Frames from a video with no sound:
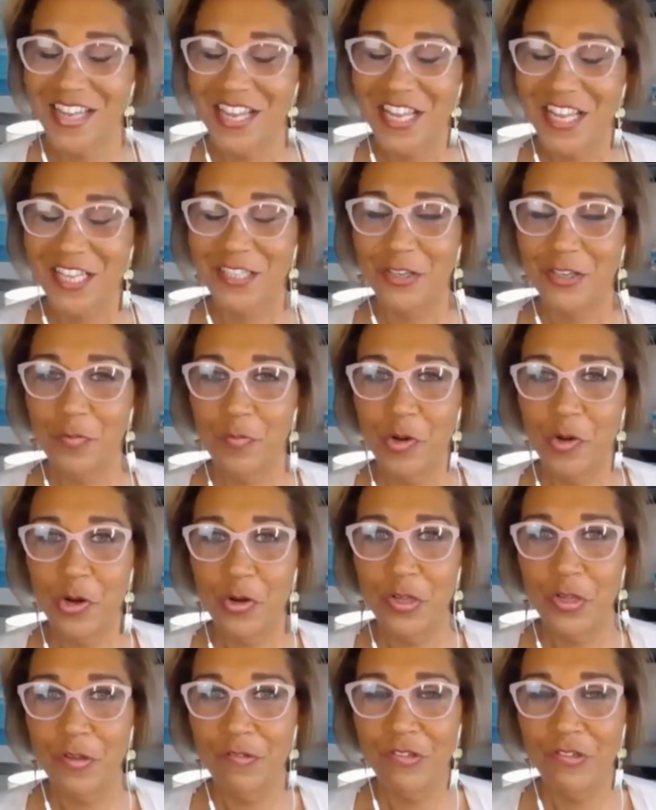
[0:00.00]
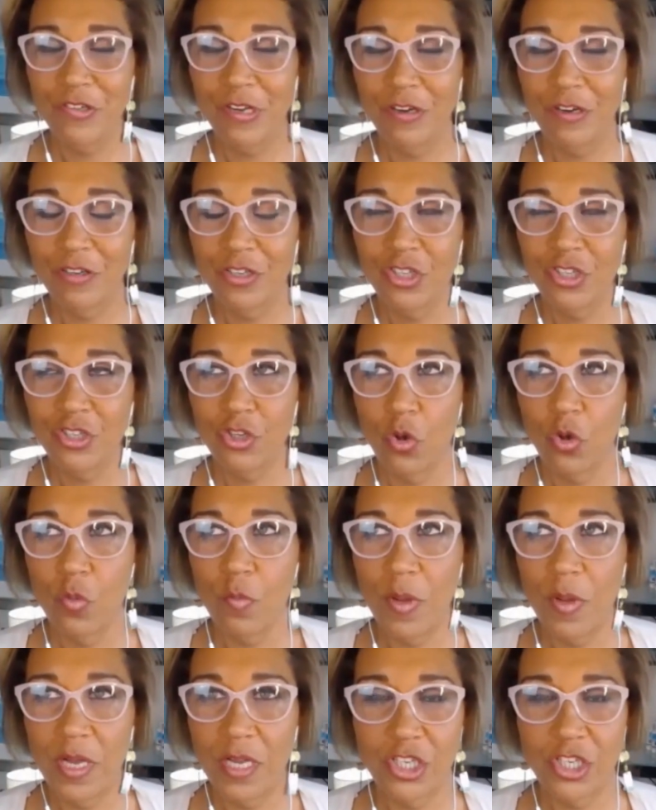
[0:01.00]
So Brodie, you've shared so
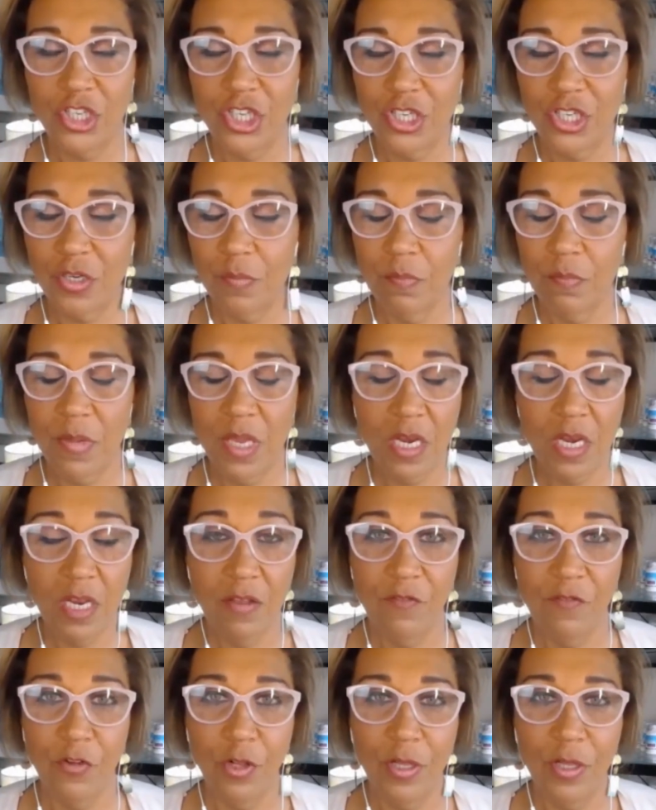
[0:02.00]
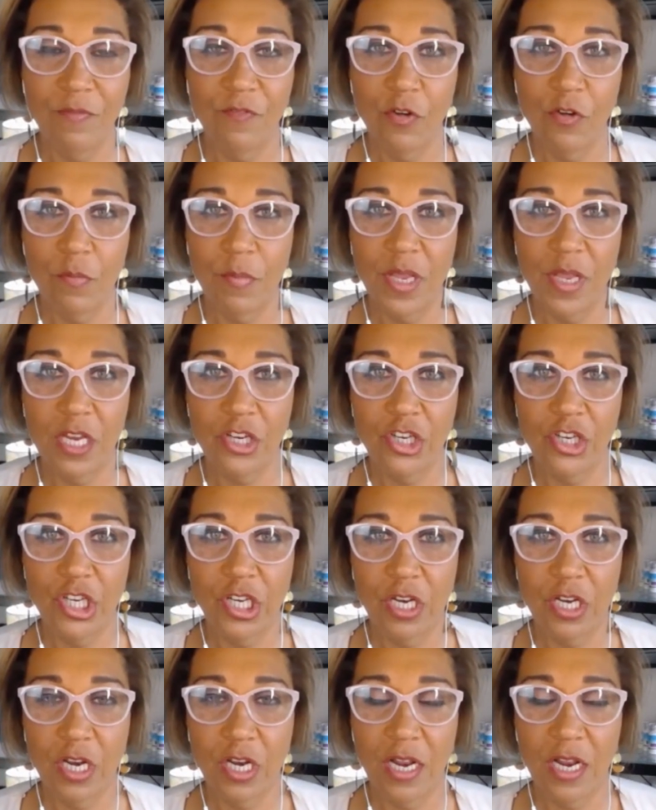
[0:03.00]
much meaningful
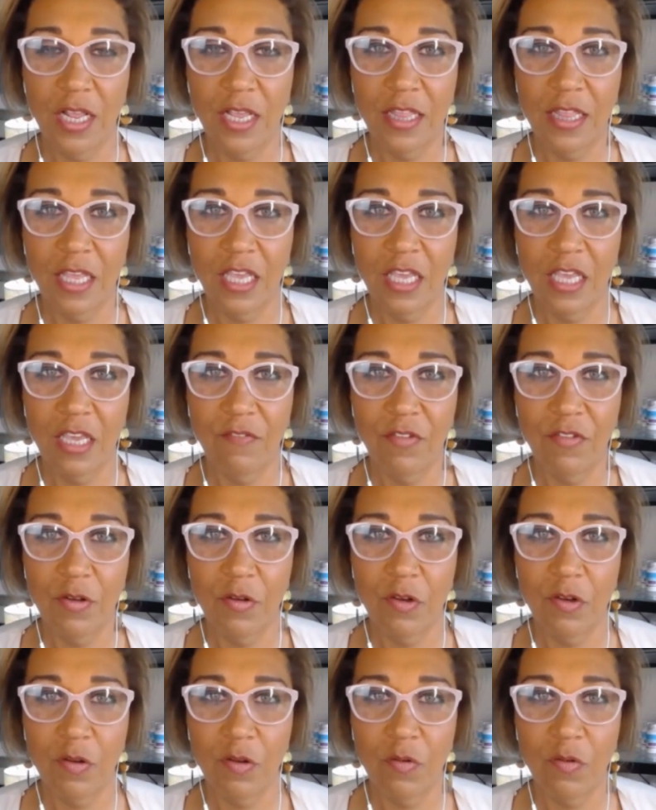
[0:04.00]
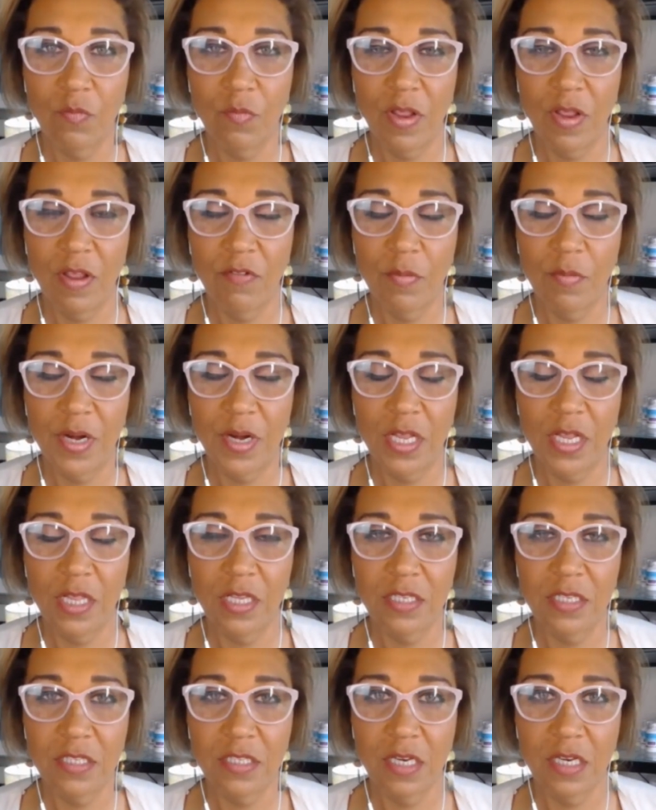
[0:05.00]
information, and I think given everybody
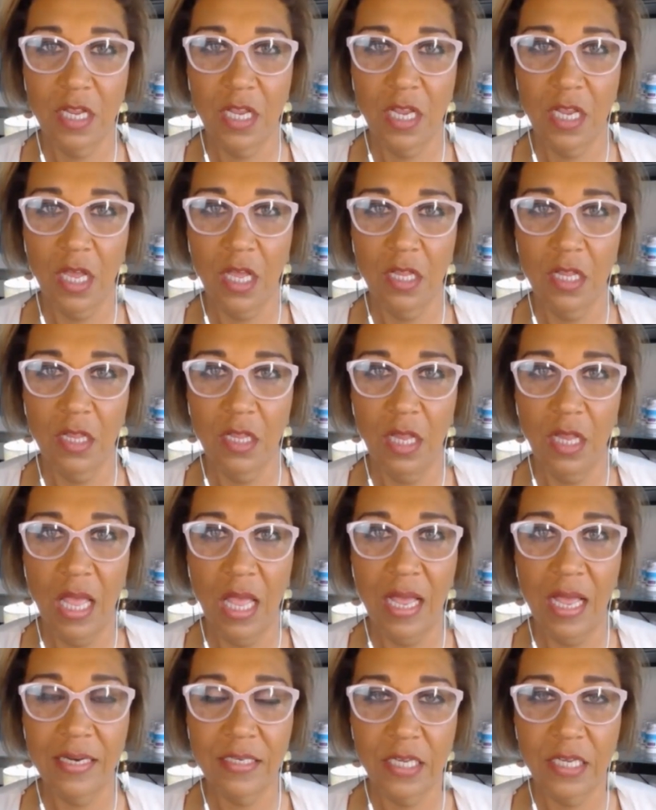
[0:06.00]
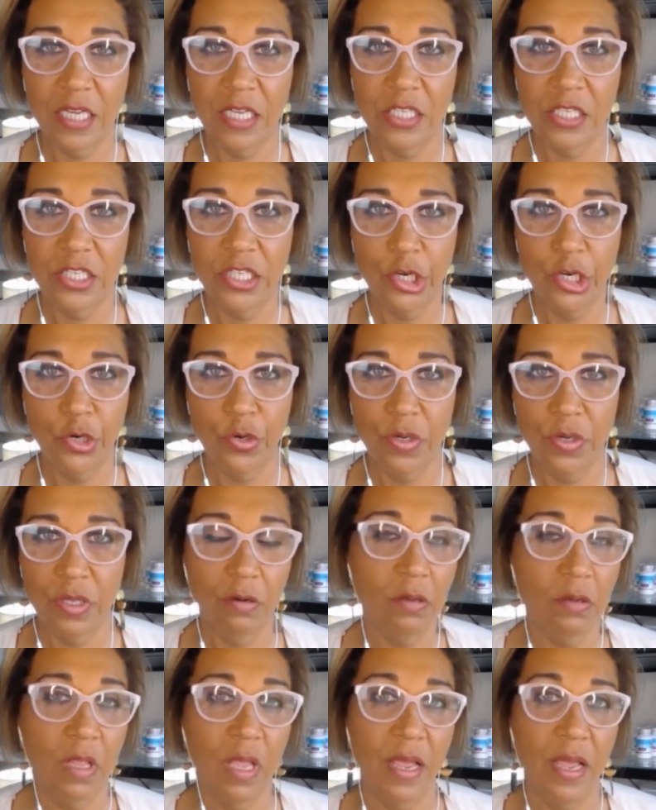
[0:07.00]
listening a lot to consider in
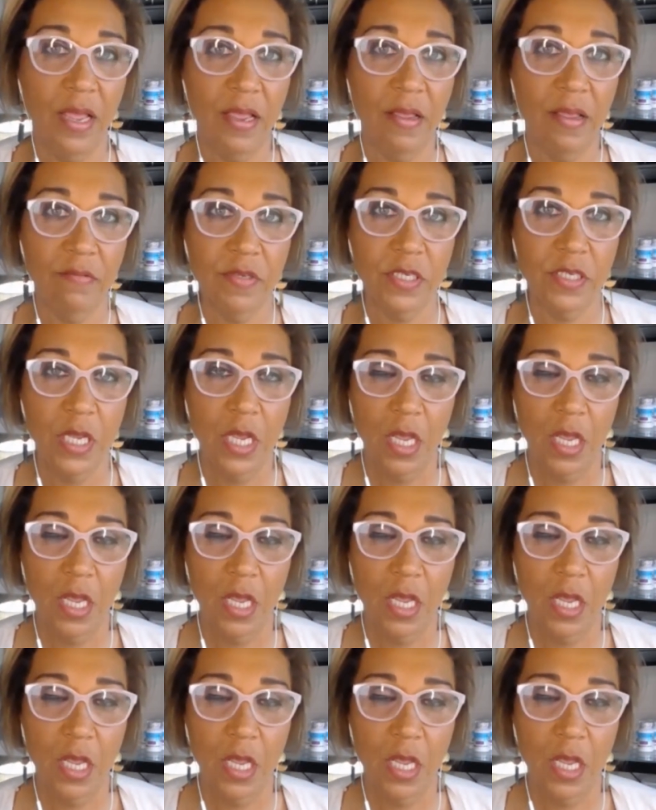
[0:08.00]
their lives